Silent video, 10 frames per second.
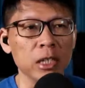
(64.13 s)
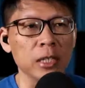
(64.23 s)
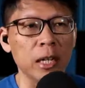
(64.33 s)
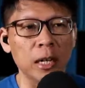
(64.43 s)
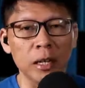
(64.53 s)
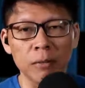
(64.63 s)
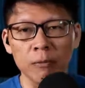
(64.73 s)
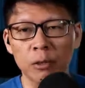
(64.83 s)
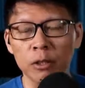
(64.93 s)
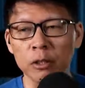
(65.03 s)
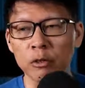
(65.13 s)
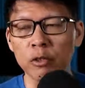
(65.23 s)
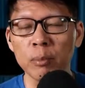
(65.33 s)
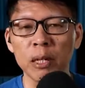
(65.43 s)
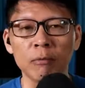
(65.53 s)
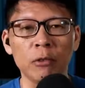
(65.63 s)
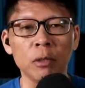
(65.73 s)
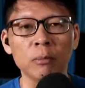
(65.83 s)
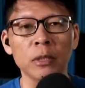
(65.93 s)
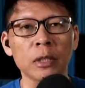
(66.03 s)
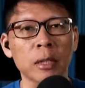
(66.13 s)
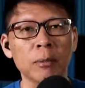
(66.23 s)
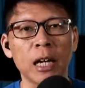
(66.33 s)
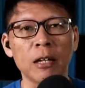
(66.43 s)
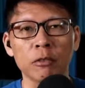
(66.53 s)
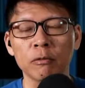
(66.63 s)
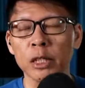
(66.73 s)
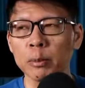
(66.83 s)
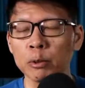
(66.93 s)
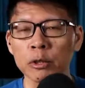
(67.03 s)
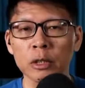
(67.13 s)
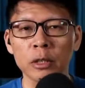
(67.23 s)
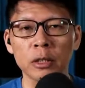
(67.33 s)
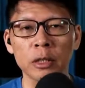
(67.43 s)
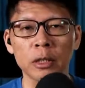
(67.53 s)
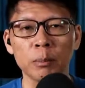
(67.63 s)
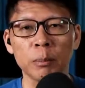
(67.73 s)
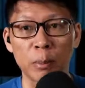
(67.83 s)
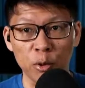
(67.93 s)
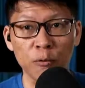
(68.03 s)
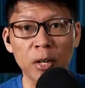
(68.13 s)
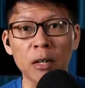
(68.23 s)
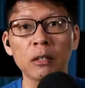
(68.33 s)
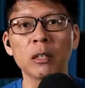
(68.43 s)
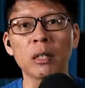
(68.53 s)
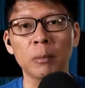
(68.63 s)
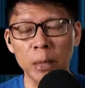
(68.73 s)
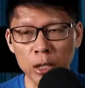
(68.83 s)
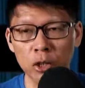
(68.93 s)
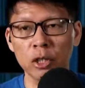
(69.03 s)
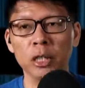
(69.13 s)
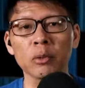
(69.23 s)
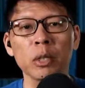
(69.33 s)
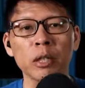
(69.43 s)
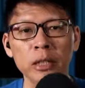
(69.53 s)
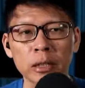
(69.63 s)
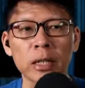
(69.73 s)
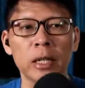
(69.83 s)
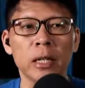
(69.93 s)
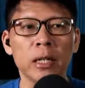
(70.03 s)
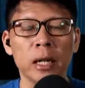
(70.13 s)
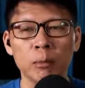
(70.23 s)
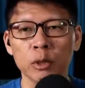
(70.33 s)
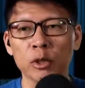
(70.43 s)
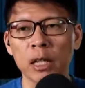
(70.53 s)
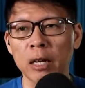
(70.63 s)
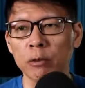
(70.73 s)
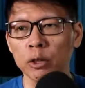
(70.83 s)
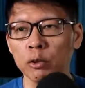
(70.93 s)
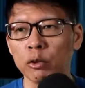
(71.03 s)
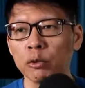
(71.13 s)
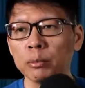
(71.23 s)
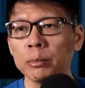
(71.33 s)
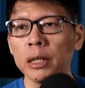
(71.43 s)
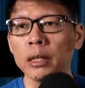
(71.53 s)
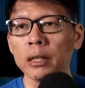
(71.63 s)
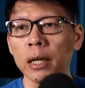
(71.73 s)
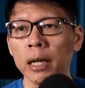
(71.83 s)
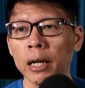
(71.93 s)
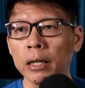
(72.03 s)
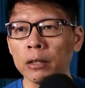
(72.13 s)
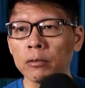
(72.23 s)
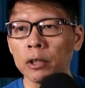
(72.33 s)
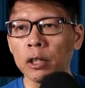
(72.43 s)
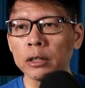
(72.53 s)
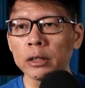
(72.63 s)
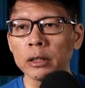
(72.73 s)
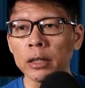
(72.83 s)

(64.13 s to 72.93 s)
live on 3 platforms. I'm live on Facebook, my profile, a page, as well as I'm also live on YouTube. And of course,